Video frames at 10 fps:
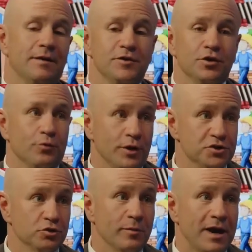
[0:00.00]
your
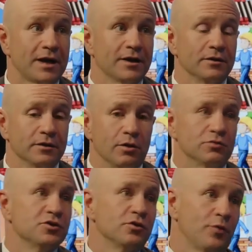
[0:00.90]
regional market, and
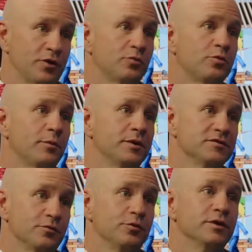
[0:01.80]
long-term rental
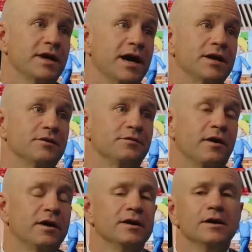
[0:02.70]
properties are really hard to
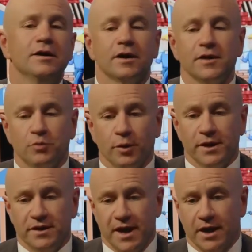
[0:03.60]
find. I think
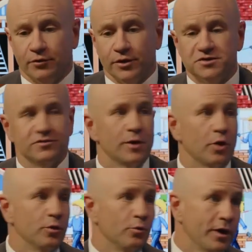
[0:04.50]
probably in the outer east of
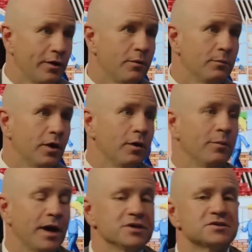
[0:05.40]
Melbourne where I'm
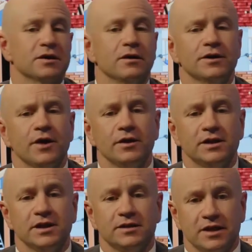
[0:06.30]
based, I don't
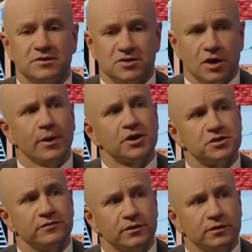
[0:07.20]
think that's so
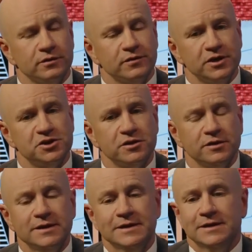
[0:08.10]
much of an issue.
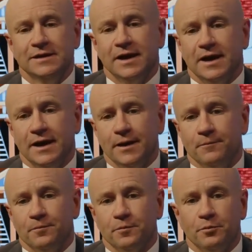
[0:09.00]

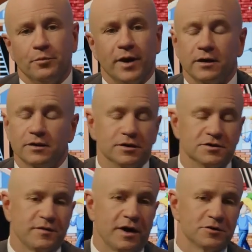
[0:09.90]
But
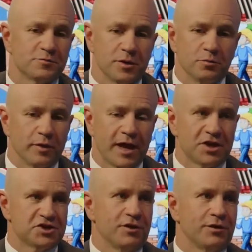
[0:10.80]
as far as people
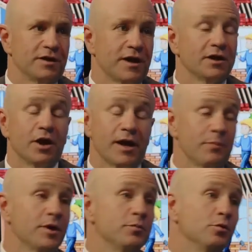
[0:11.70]
house sharing and that, no
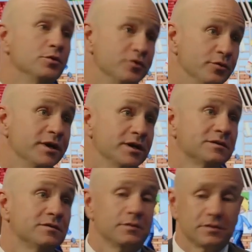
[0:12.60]
doubt people were doing
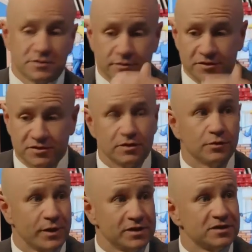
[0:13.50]
it because obviously
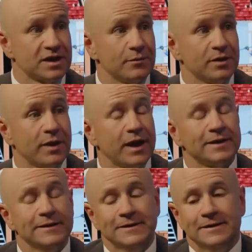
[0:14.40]
the rents are coming back.
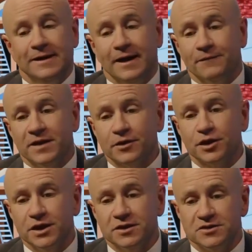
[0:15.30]
The other
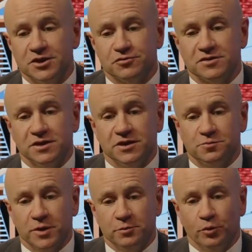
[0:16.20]
thing that's interesting is
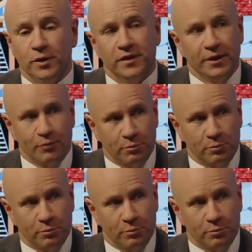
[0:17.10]
people, when they're